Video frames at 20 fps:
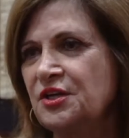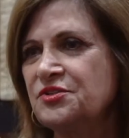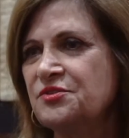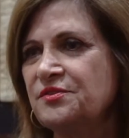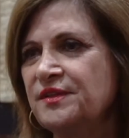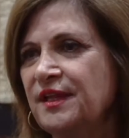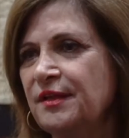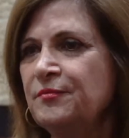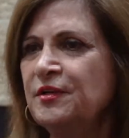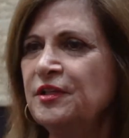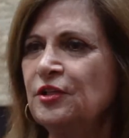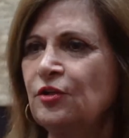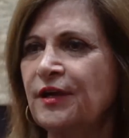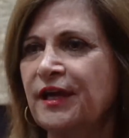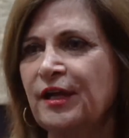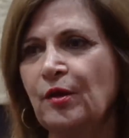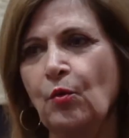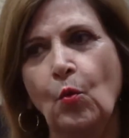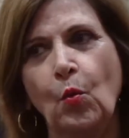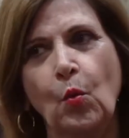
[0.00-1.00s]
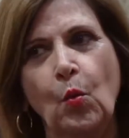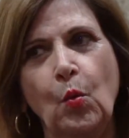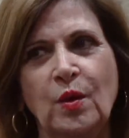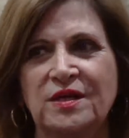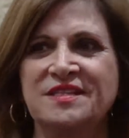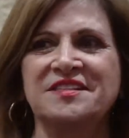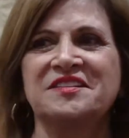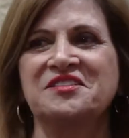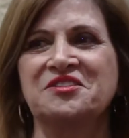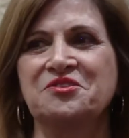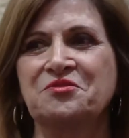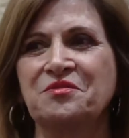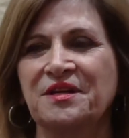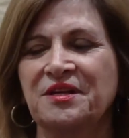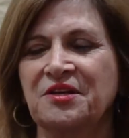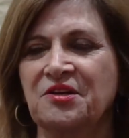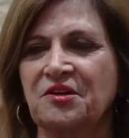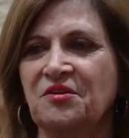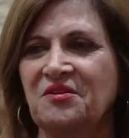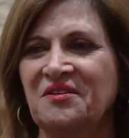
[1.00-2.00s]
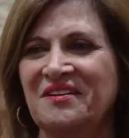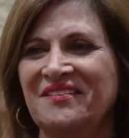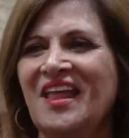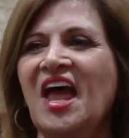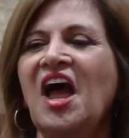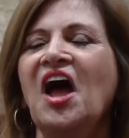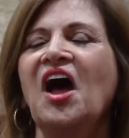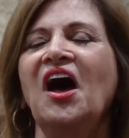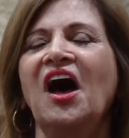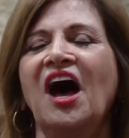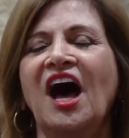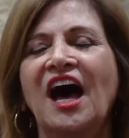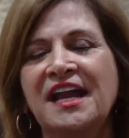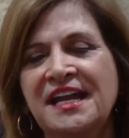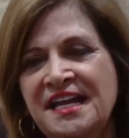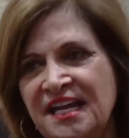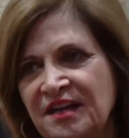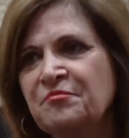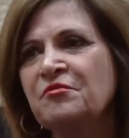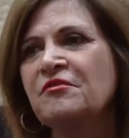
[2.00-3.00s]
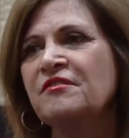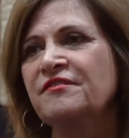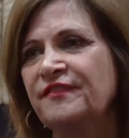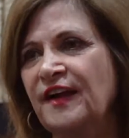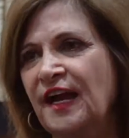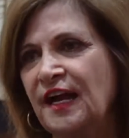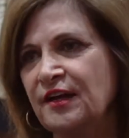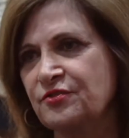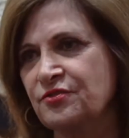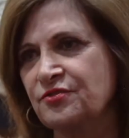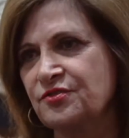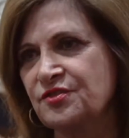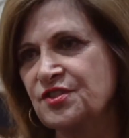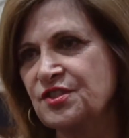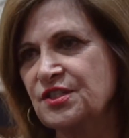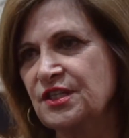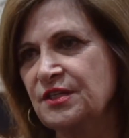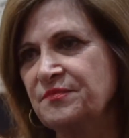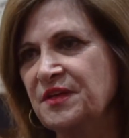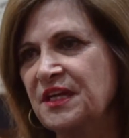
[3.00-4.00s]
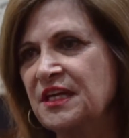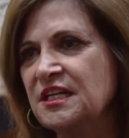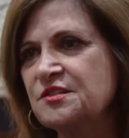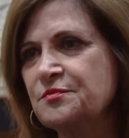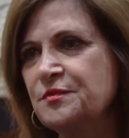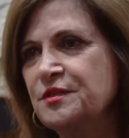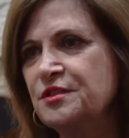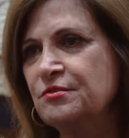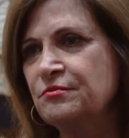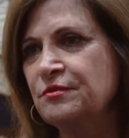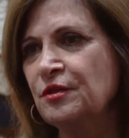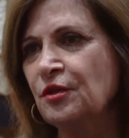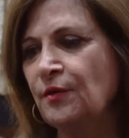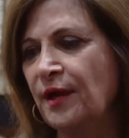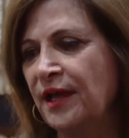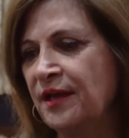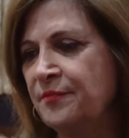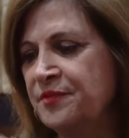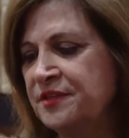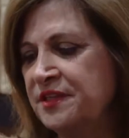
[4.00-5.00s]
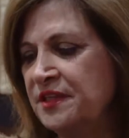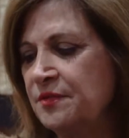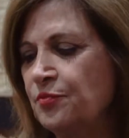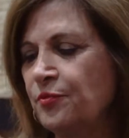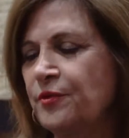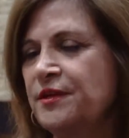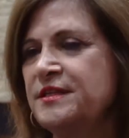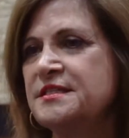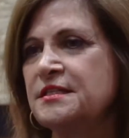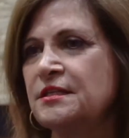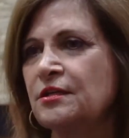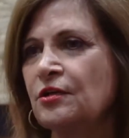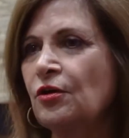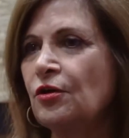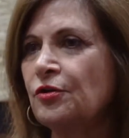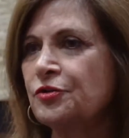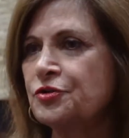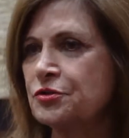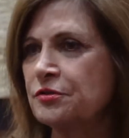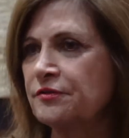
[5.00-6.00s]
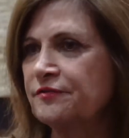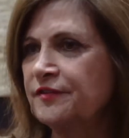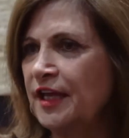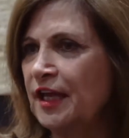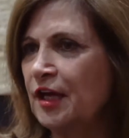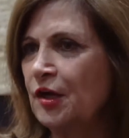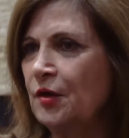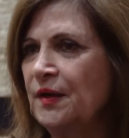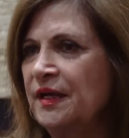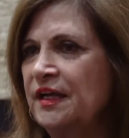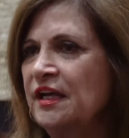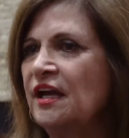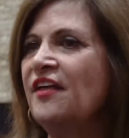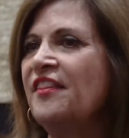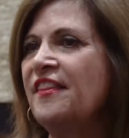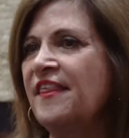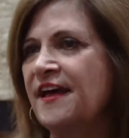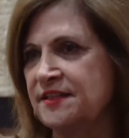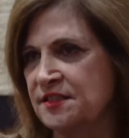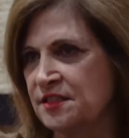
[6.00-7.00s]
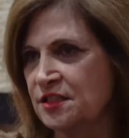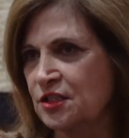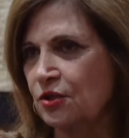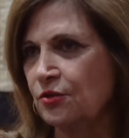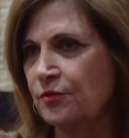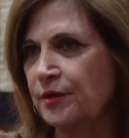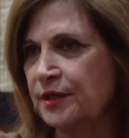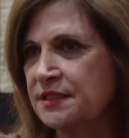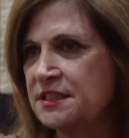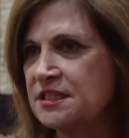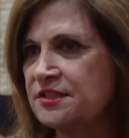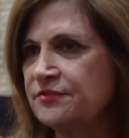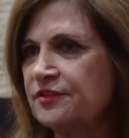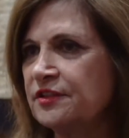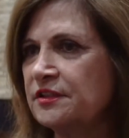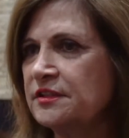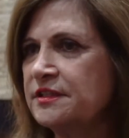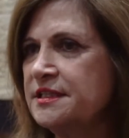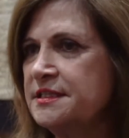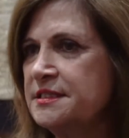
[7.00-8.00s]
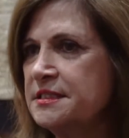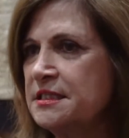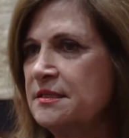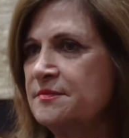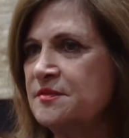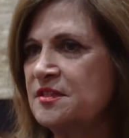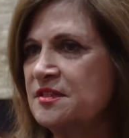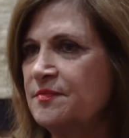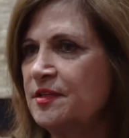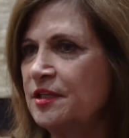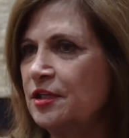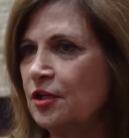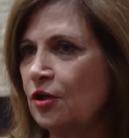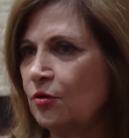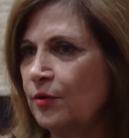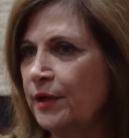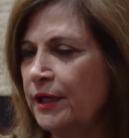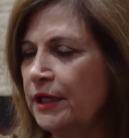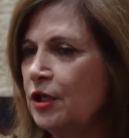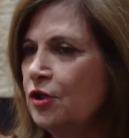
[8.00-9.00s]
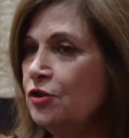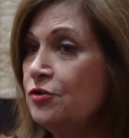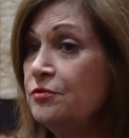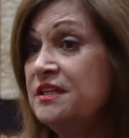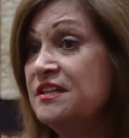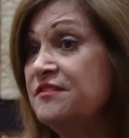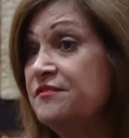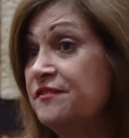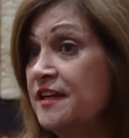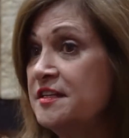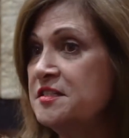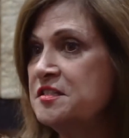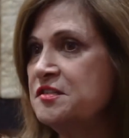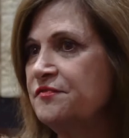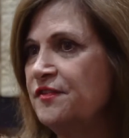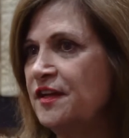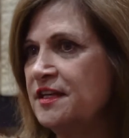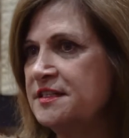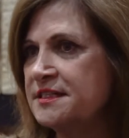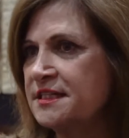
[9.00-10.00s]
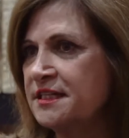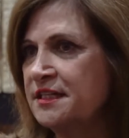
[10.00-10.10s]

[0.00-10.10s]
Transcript: So then we look at what's the trigger. A number of factors, because we do know empathy breeds in a culture of caring, that's going. Civility seems to be going. You need face to face